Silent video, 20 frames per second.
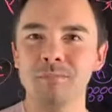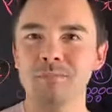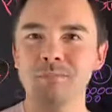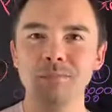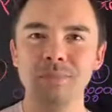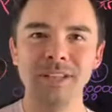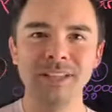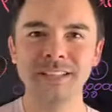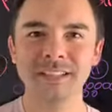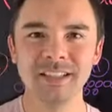
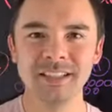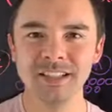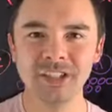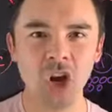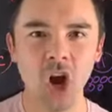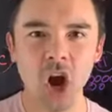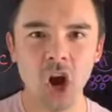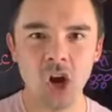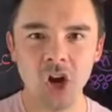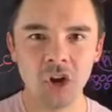business
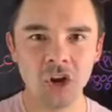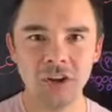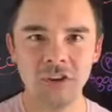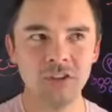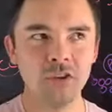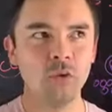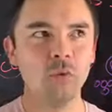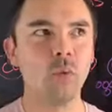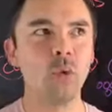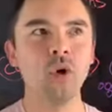talker in
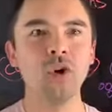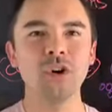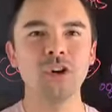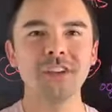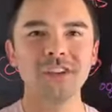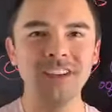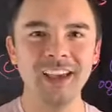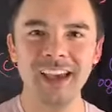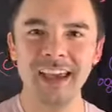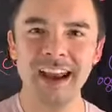the
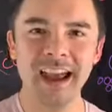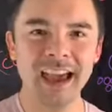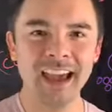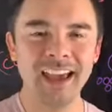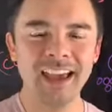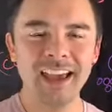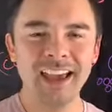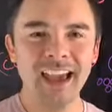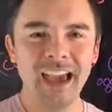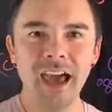world and
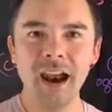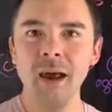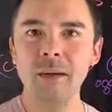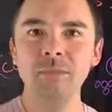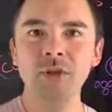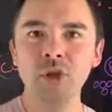I'm